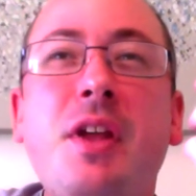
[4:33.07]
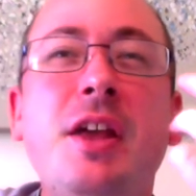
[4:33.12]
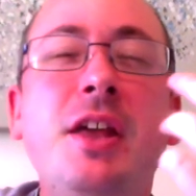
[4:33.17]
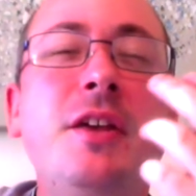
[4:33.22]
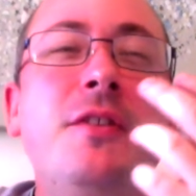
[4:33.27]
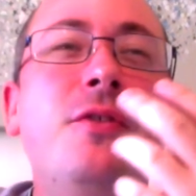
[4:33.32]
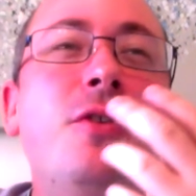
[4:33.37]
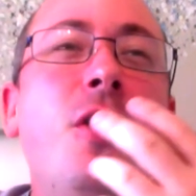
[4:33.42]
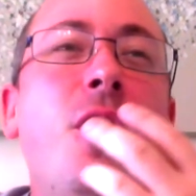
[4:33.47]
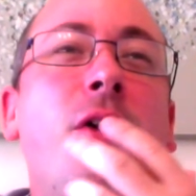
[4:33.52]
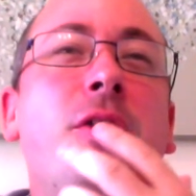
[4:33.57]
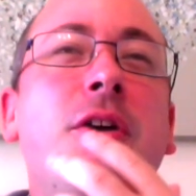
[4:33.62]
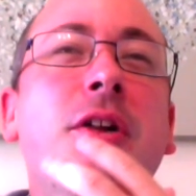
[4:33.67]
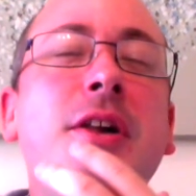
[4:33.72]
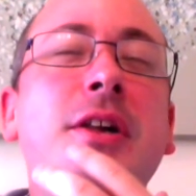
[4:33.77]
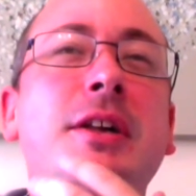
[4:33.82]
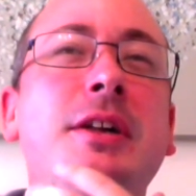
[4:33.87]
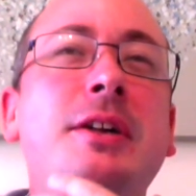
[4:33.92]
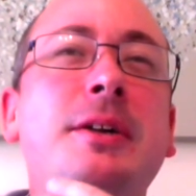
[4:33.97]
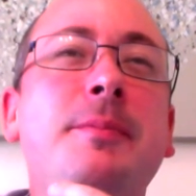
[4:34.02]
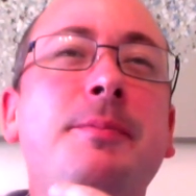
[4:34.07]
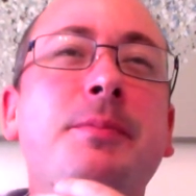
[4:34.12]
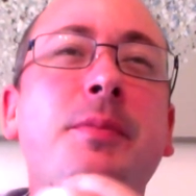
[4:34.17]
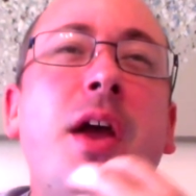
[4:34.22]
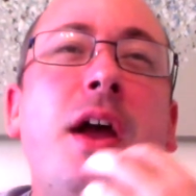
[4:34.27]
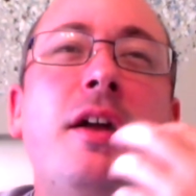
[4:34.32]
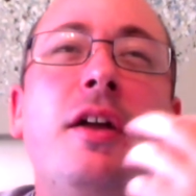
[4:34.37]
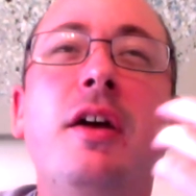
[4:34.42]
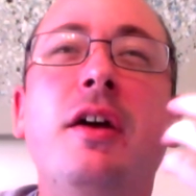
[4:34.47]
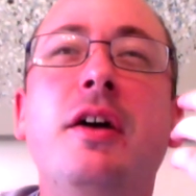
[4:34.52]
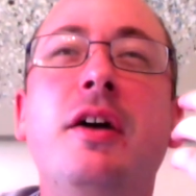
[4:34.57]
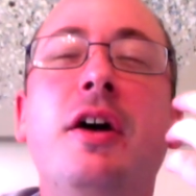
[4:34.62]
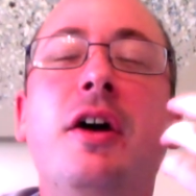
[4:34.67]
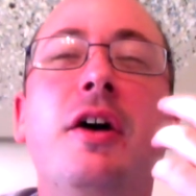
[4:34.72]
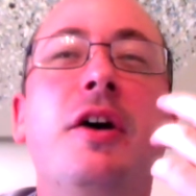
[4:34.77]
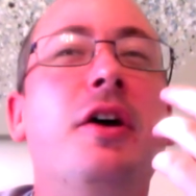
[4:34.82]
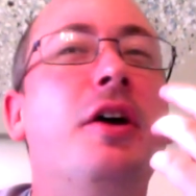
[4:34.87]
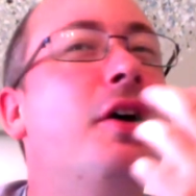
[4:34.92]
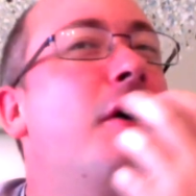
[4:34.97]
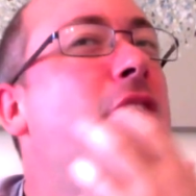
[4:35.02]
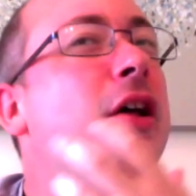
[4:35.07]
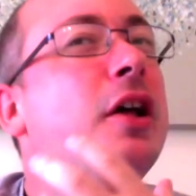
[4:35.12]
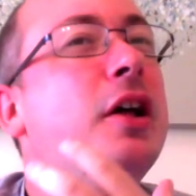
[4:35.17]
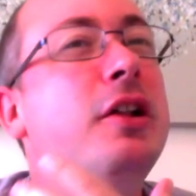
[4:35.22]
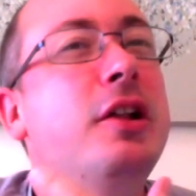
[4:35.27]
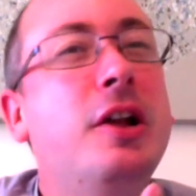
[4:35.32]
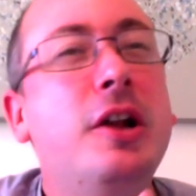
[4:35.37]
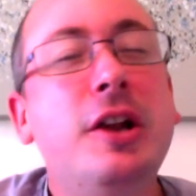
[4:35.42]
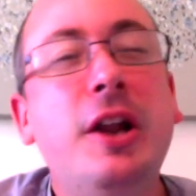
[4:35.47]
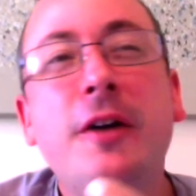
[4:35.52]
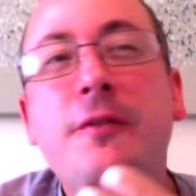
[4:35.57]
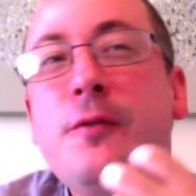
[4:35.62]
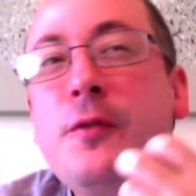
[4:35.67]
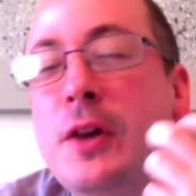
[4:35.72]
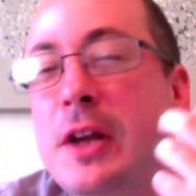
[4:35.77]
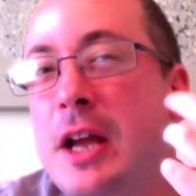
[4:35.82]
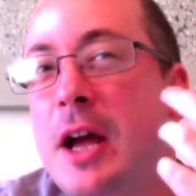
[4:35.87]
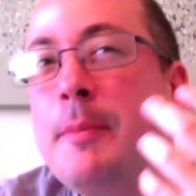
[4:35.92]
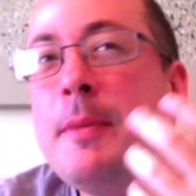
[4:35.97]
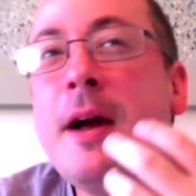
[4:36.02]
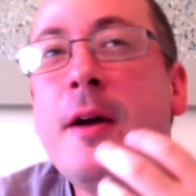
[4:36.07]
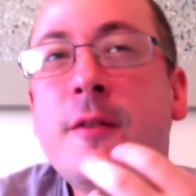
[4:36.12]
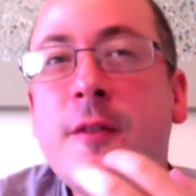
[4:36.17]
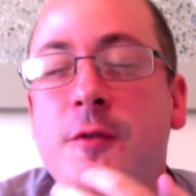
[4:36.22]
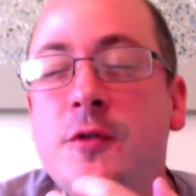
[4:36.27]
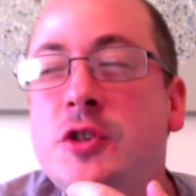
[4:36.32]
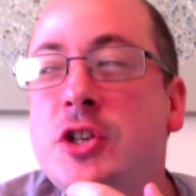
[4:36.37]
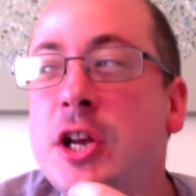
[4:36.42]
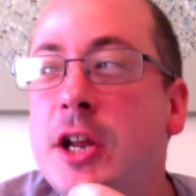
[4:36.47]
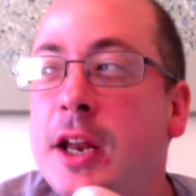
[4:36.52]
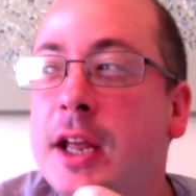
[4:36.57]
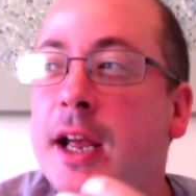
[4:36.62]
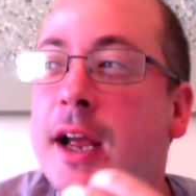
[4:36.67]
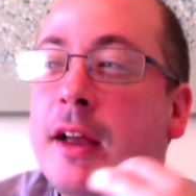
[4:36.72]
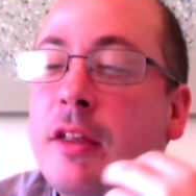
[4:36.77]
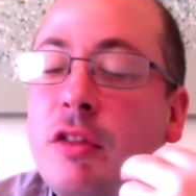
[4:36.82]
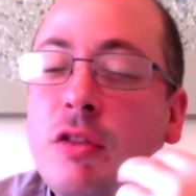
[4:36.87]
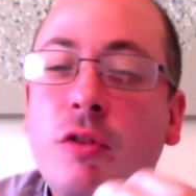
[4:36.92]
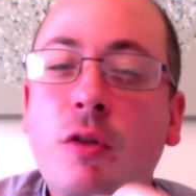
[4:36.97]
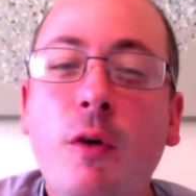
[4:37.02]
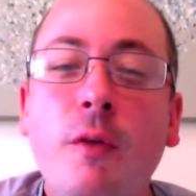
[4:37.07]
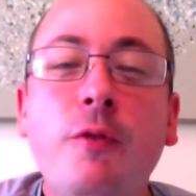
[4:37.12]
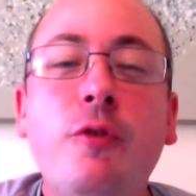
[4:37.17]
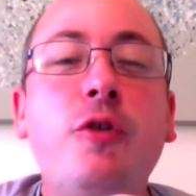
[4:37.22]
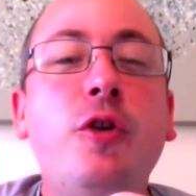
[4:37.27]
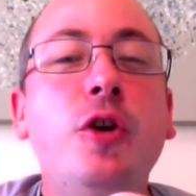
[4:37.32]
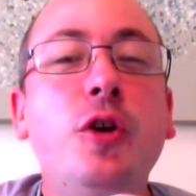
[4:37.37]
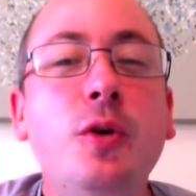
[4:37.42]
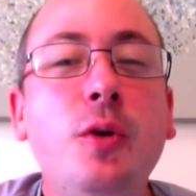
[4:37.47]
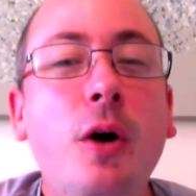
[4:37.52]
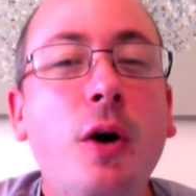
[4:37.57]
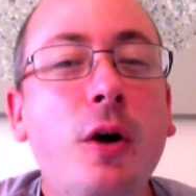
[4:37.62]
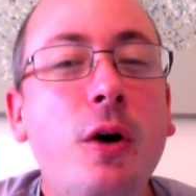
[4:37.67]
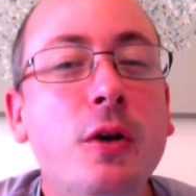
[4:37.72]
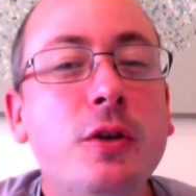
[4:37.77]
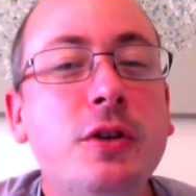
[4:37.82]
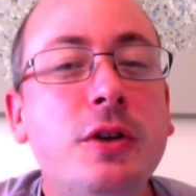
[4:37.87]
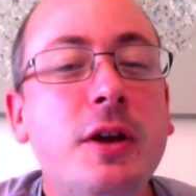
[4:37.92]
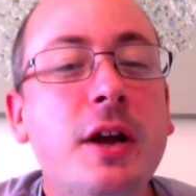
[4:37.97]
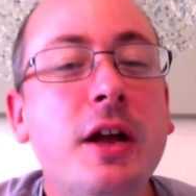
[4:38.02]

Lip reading: You've got a lovely amount of chilli. It's not too hot.